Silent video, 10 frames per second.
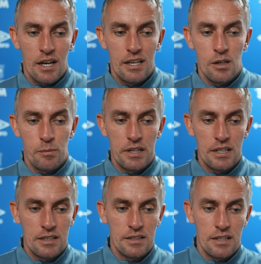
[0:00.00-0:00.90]
a little
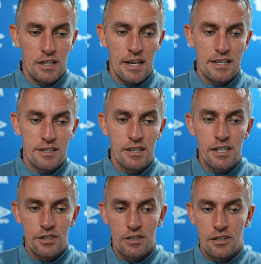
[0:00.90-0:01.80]
bit in
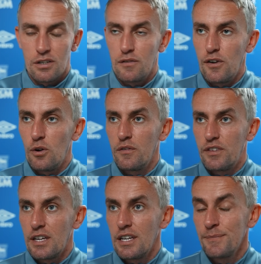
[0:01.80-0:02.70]
isolation to the flow of
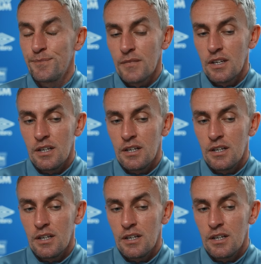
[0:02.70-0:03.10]
the game.